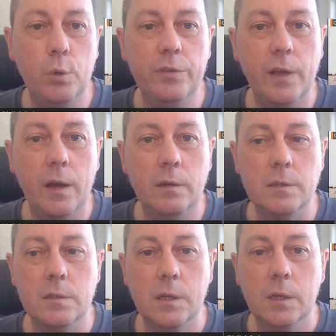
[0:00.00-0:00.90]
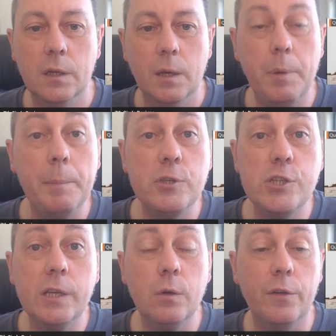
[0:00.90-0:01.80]
posts aren't
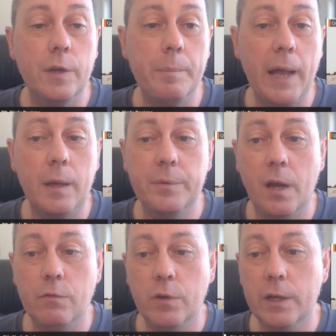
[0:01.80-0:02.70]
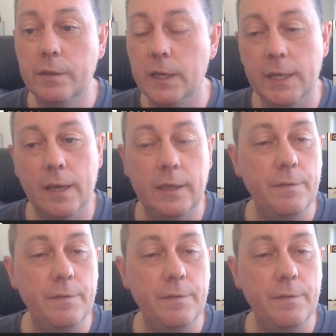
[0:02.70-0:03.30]
publishing, or if your backups aren't running, then yeah,